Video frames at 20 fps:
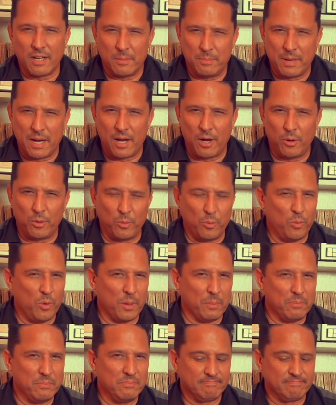about
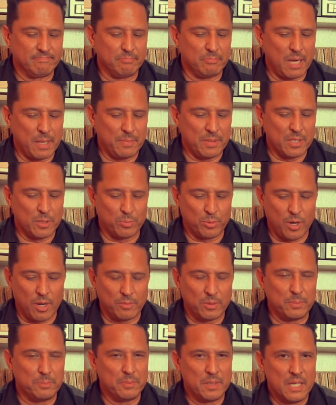what might be the
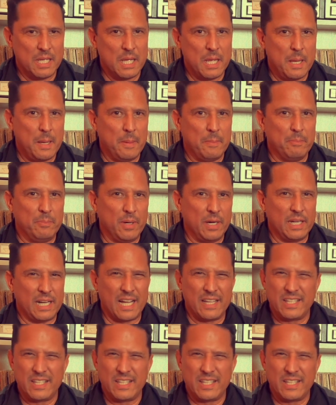problem, but I